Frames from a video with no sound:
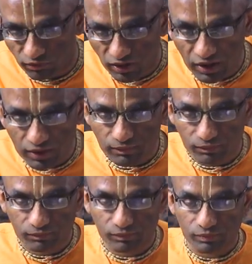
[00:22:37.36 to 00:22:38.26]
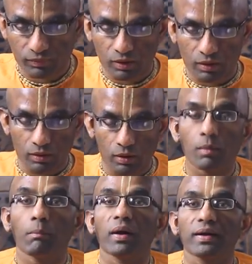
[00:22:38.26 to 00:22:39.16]
of time.
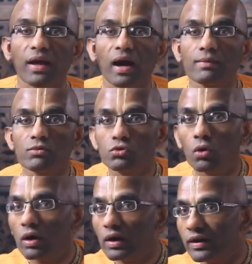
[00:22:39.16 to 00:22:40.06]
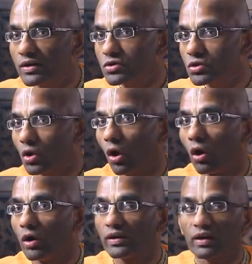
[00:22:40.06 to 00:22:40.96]
But time surely does
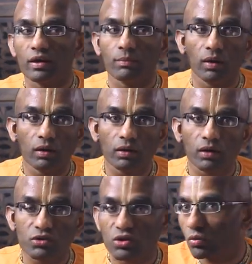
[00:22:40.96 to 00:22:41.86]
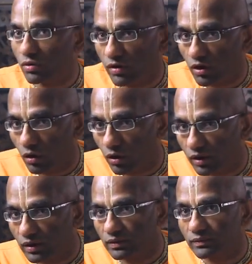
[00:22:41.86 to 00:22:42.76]
not emerge out of a
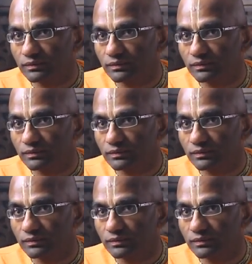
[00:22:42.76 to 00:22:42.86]
clock.